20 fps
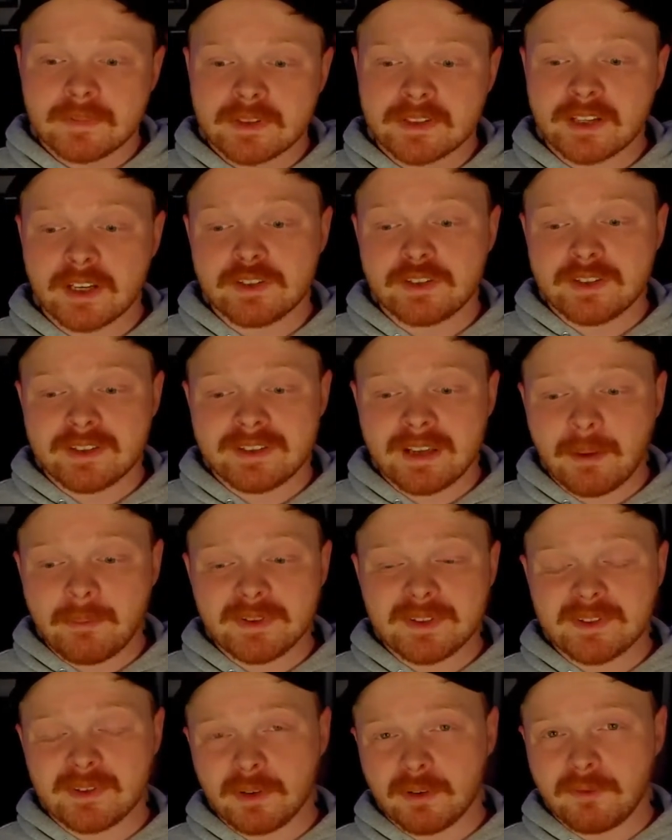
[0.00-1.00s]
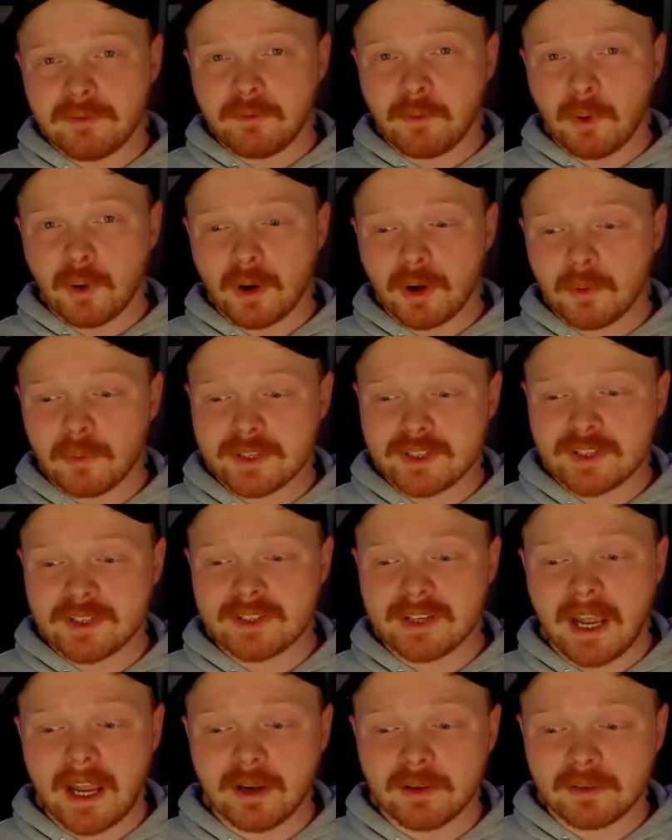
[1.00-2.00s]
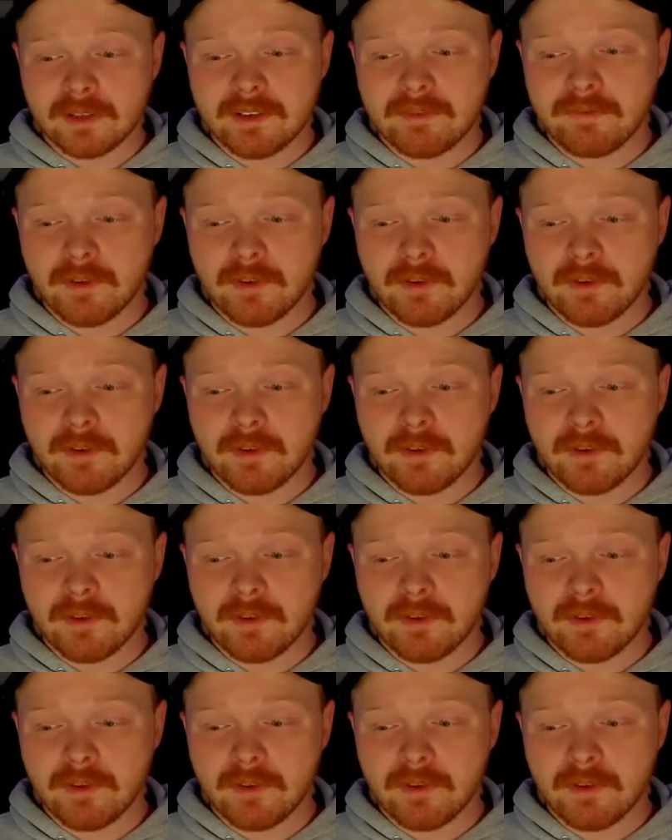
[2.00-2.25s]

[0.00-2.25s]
such as episode 4, which entirely